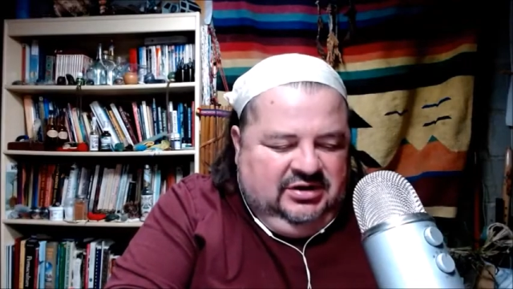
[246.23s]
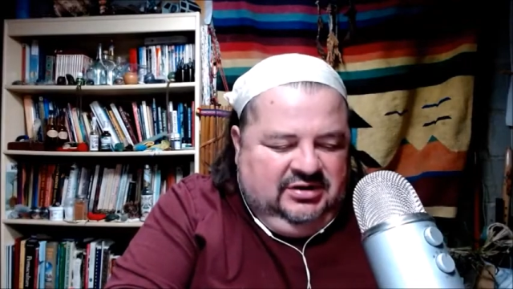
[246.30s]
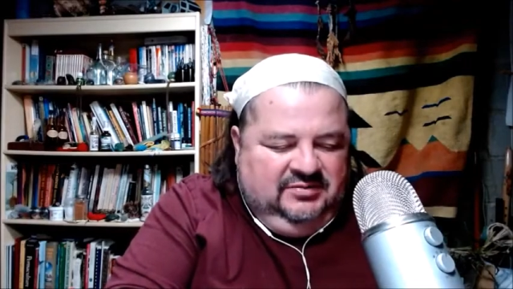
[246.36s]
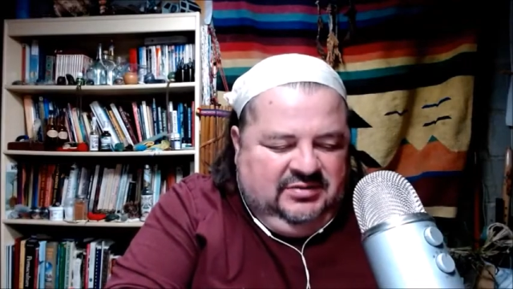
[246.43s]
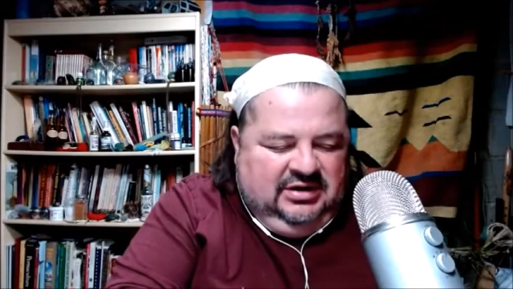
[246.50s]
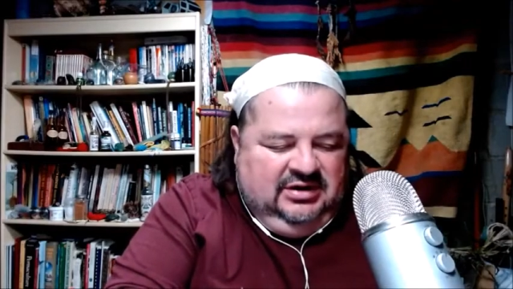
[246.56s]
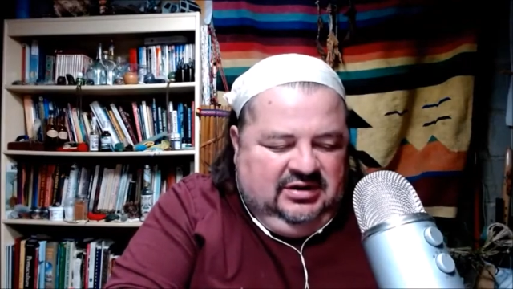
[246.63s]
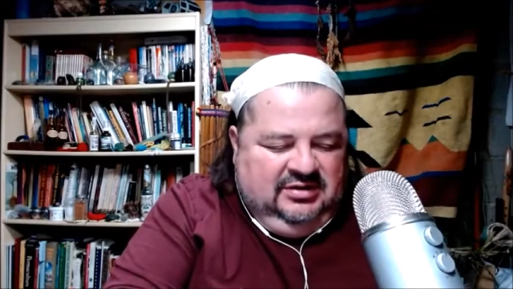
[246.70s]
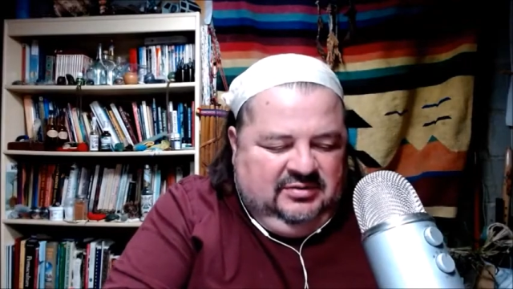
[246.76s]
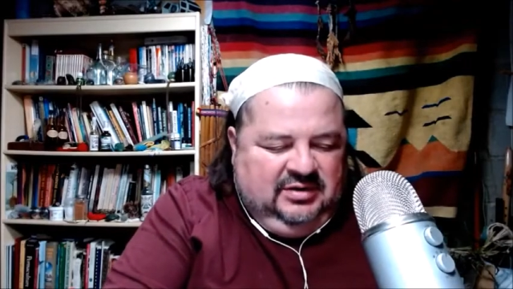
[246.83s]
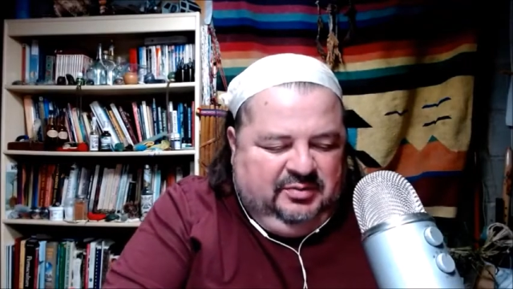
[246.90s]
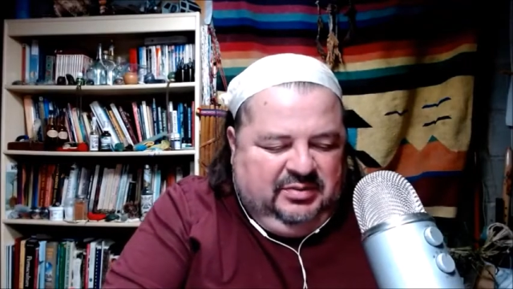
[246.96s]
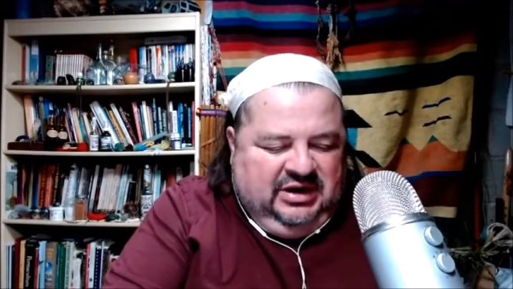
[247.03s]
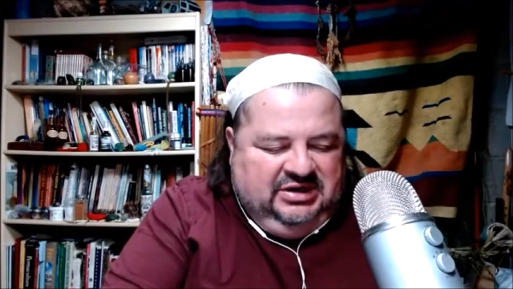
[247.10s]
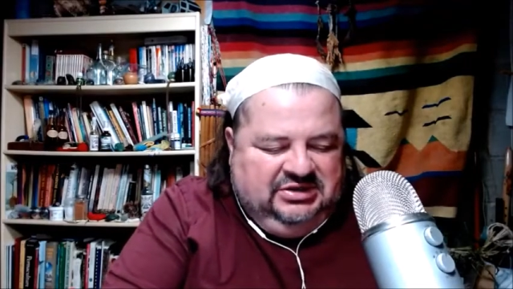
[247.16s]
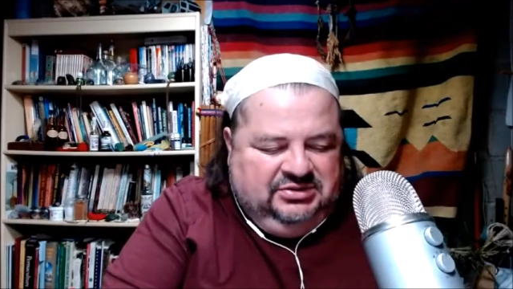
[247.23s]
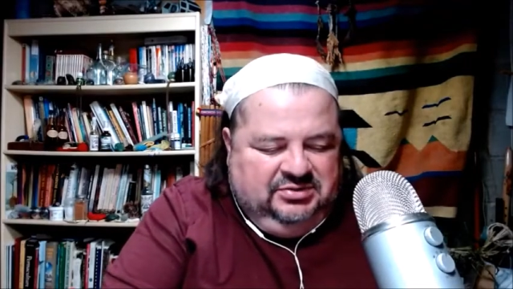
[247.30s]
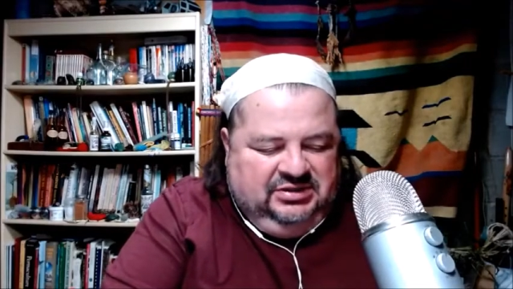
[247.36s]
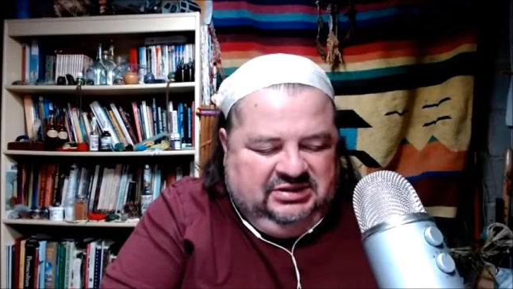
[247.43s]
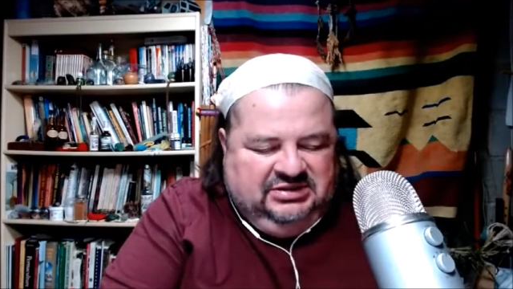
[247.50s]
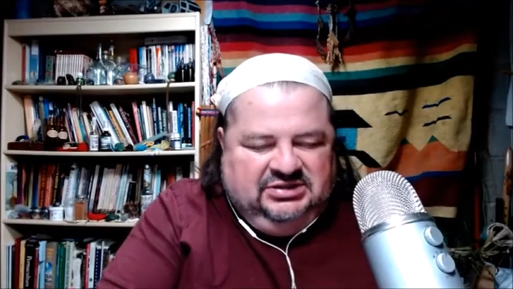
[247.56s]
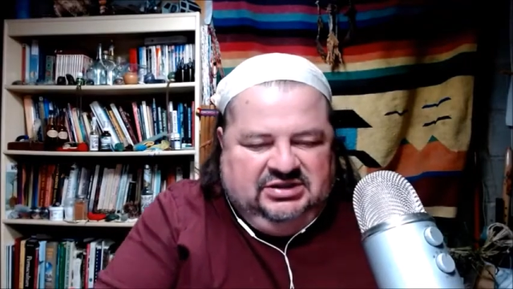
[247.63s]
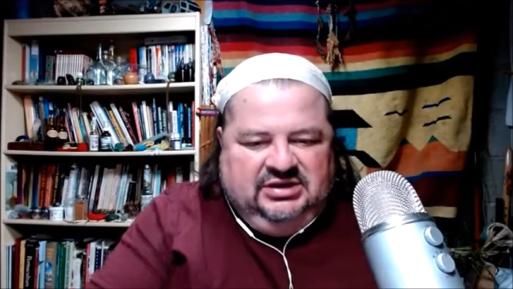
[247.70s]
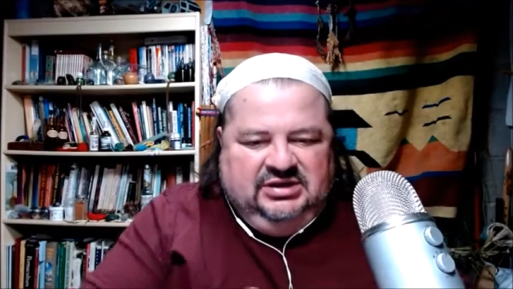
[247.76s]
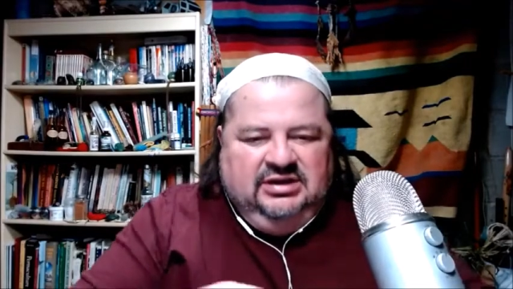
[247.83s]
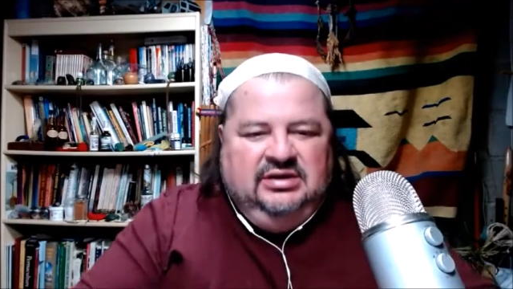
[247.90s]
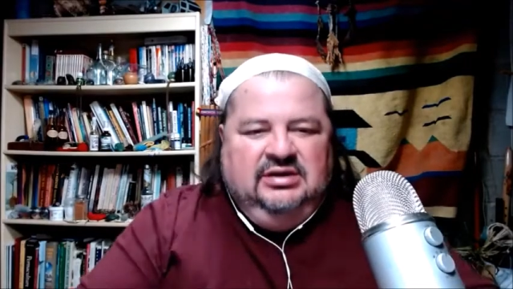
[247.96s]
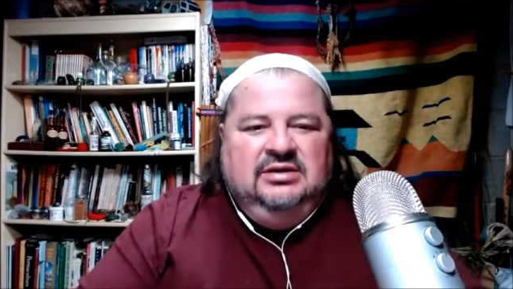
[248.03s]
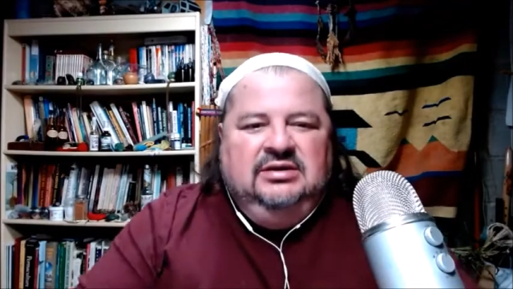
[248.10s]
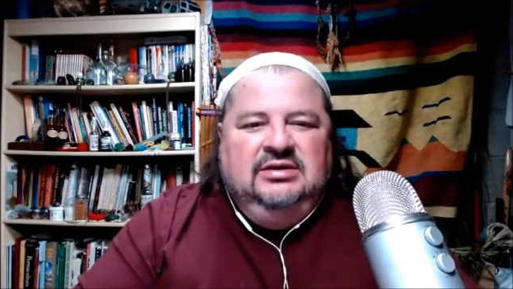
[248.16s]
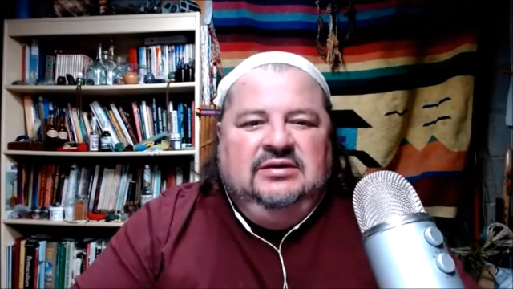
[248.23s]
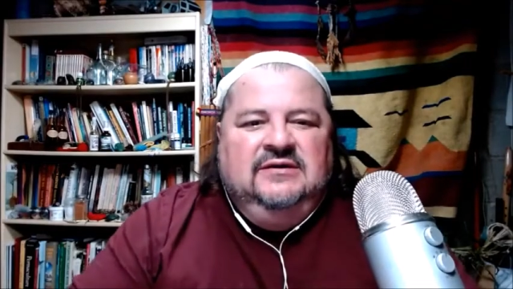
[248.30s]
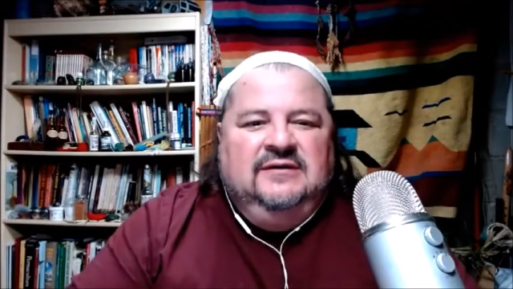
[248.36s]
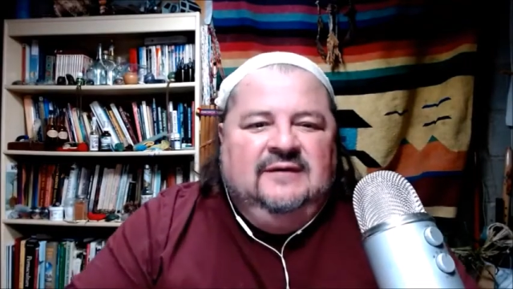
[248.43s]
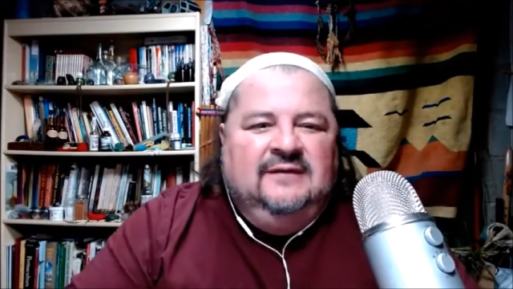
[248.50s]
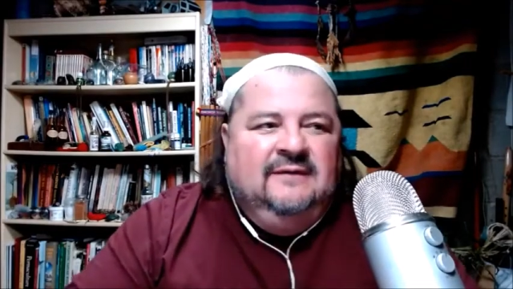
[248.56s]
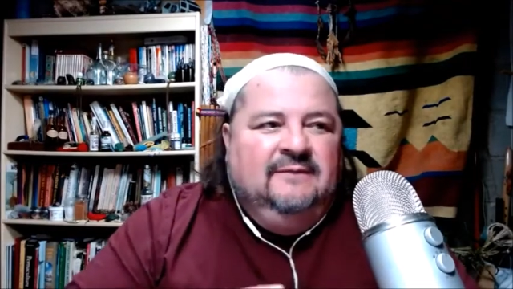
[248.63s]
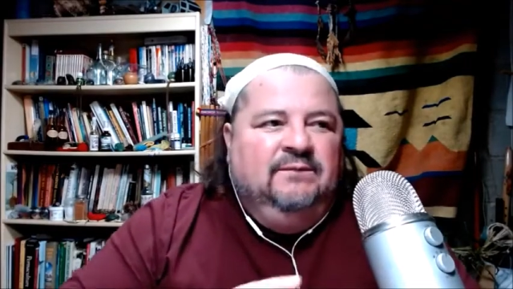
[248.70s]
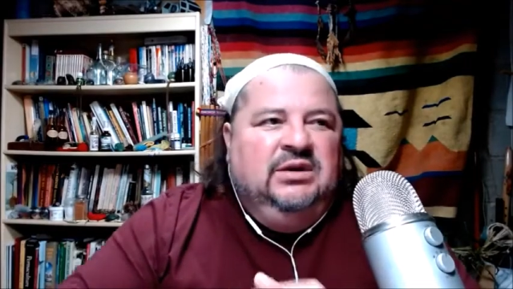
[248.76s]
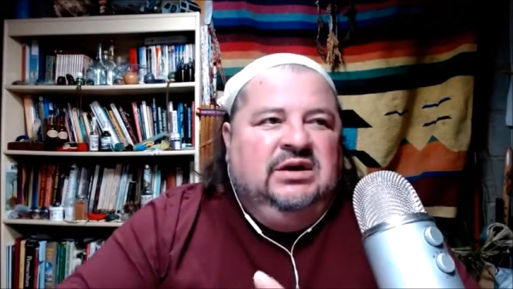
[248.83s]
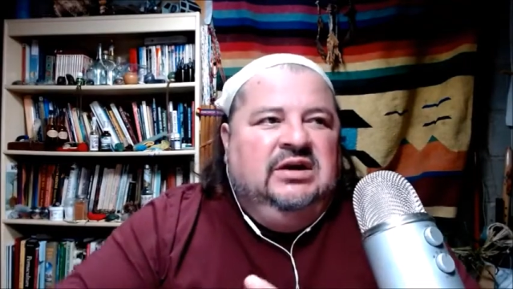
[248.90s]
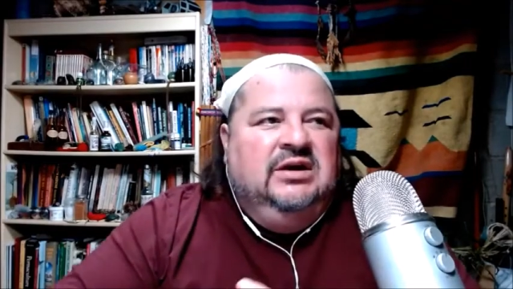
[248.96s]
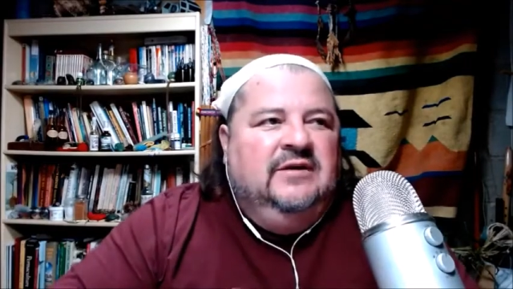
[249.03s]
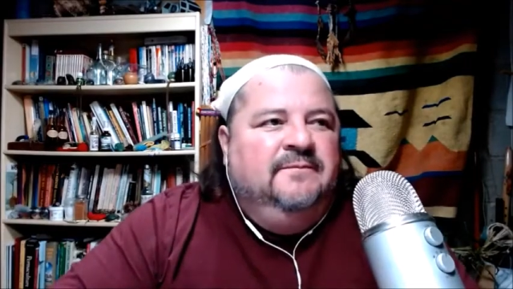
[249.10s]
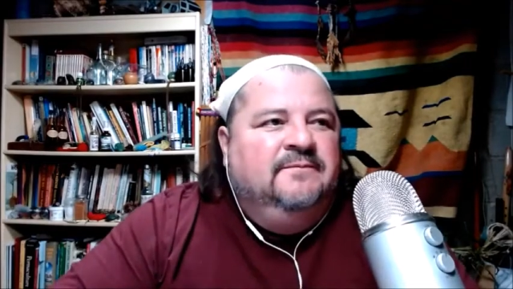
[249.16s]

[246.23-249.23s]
my body's doing its thing. But